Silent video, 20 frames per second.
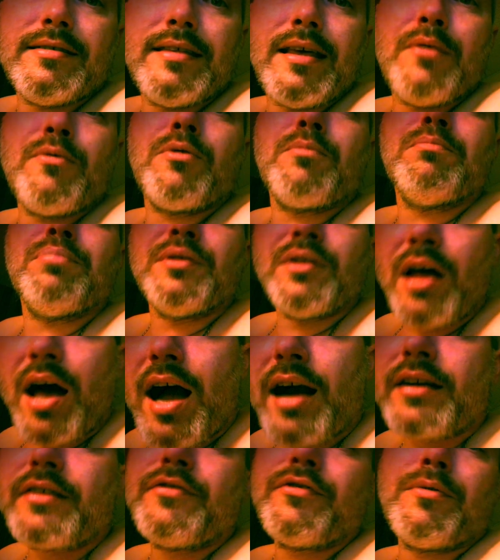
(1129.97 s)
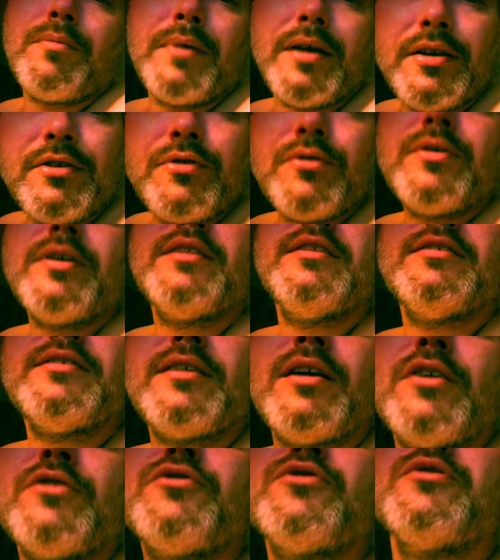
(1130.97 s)
They were blocked from entering this
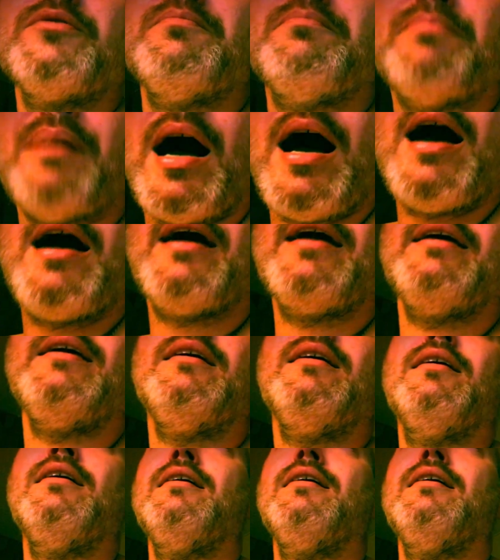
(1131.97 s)
country by